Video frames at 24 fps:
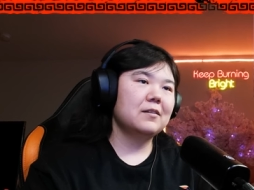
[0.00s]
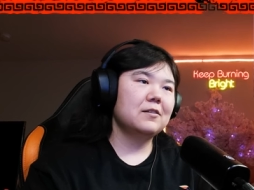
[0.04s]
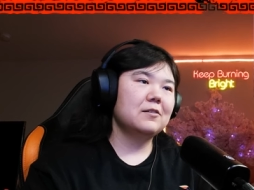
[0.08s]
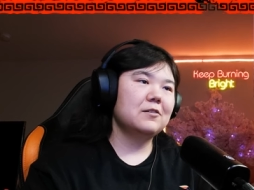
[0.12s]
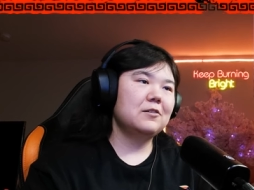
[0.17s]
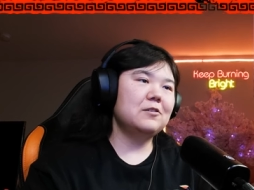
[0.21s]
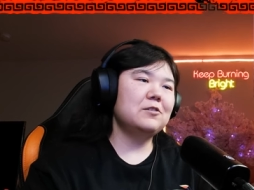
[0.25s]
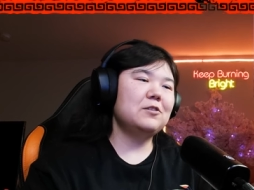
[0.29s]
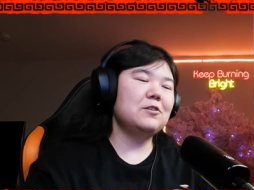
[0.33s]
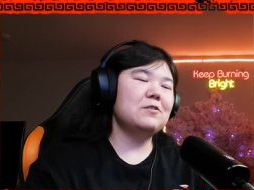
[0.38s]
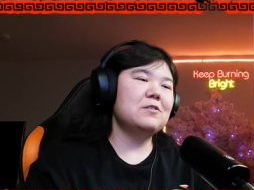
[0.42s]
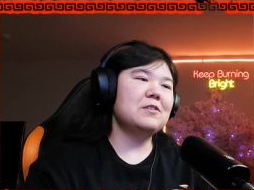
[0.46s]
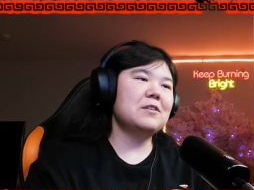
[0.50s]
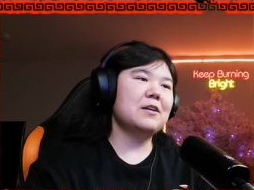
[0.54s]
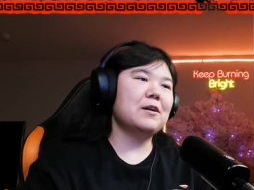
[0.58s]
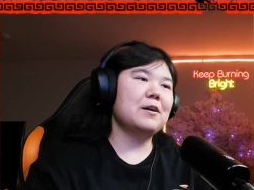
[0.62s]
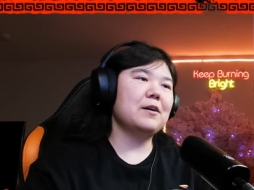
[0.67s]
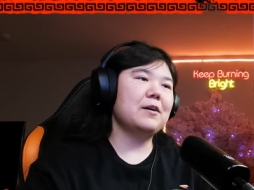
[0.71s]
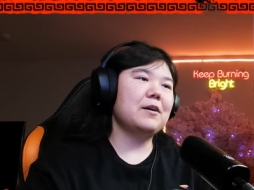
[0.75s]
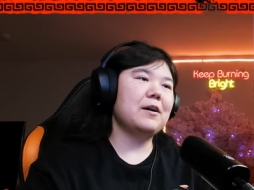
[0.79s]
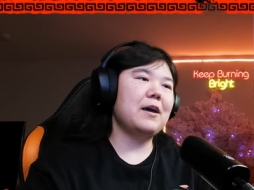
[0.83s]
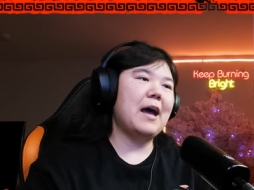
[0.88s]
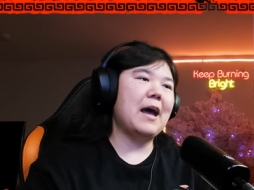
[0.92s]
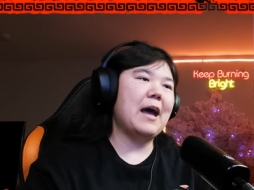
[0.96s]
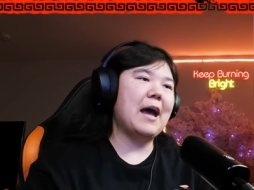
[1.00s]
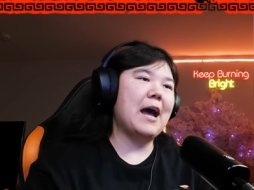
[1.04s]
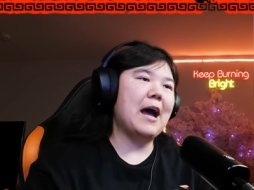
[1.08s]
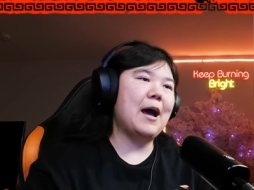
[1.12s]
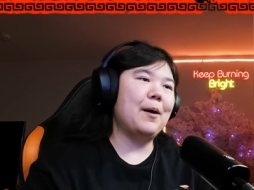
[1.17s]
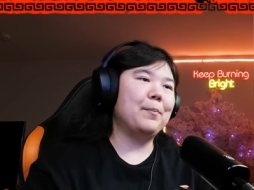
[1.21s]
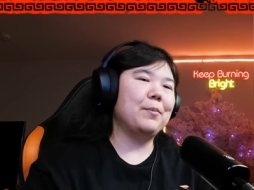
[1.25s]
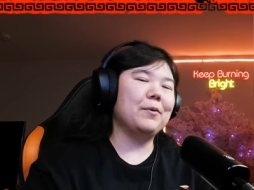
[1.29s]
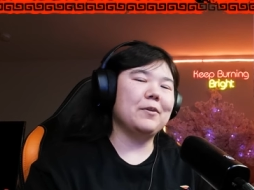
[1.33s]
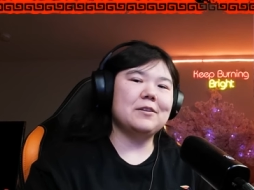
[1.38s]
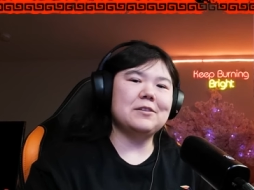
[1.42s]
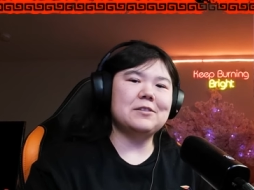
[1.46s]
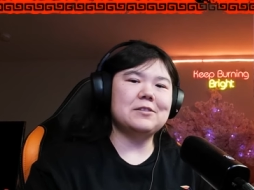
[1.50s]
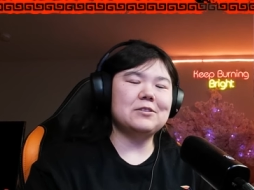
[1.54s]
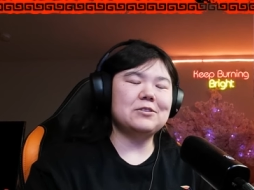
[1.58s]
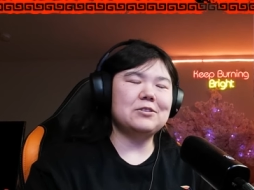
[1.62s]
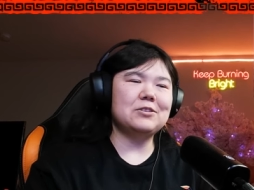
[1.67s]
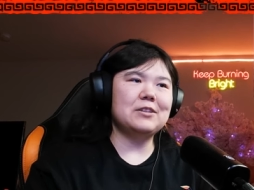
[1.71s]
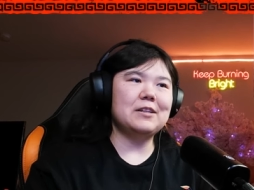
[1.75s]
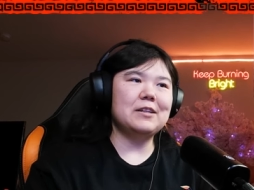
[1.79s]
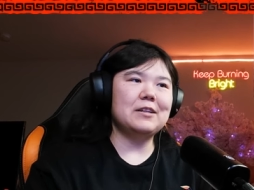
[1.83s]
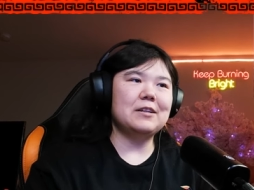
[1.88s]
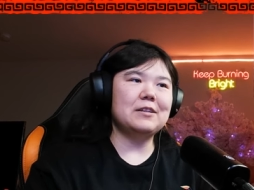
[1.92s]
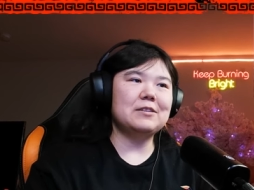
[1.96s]
She's using a Apple, isn't
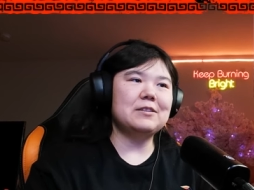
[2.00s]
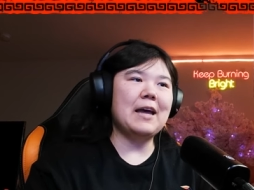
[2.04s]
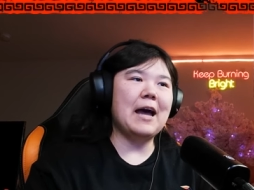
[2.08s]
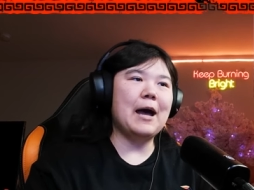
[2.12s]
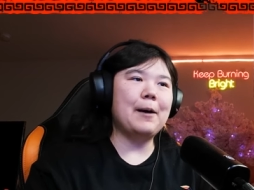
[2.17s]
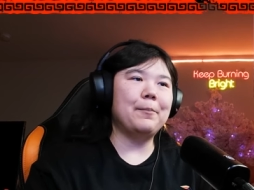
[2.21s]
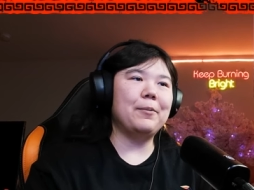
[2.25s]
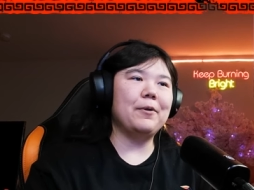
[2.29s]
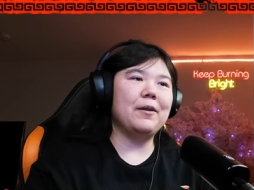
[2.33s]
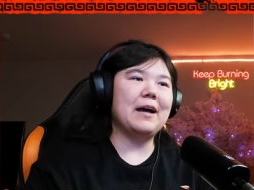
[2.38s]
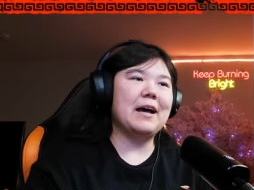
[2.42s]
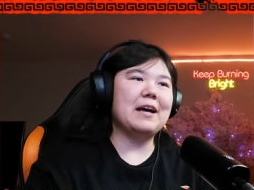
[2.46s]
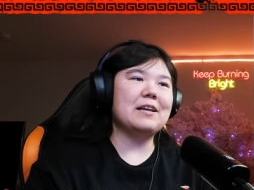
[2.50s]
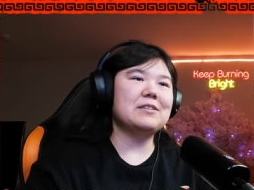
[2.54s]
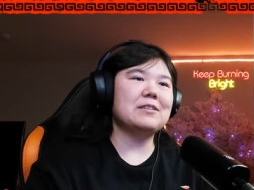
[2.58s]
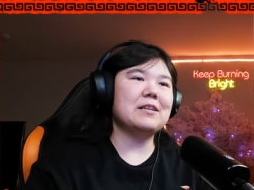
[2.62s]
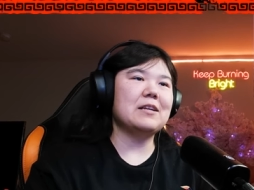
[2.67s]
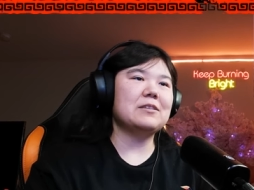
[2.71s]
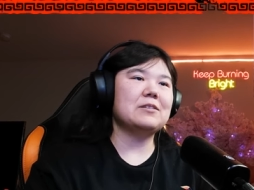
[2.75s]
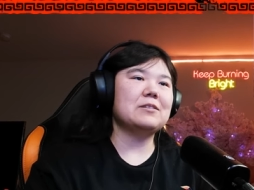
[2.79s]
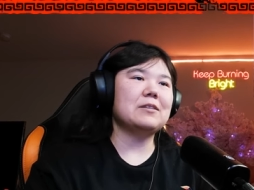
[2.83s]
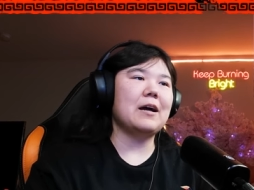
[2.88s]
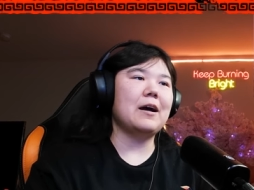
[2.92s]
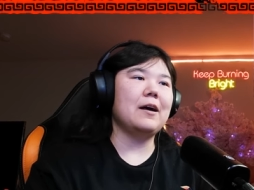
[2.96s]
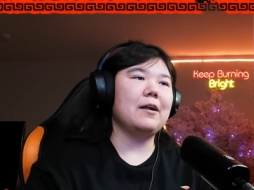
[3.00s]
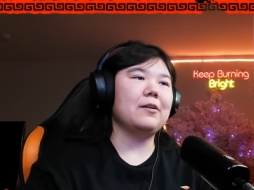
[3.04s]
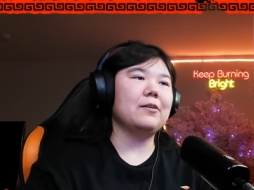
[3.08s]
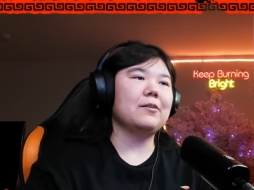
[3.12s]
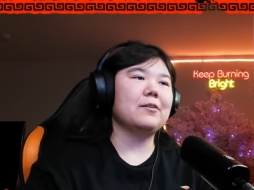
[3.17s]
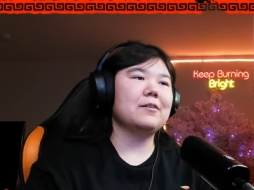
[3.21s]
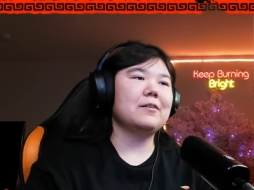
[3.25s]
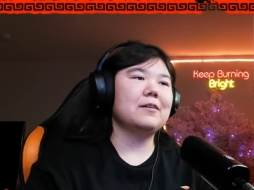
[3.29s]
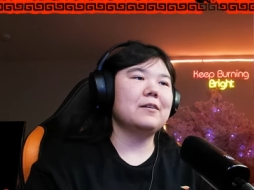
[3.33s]
she? Because Apple has that style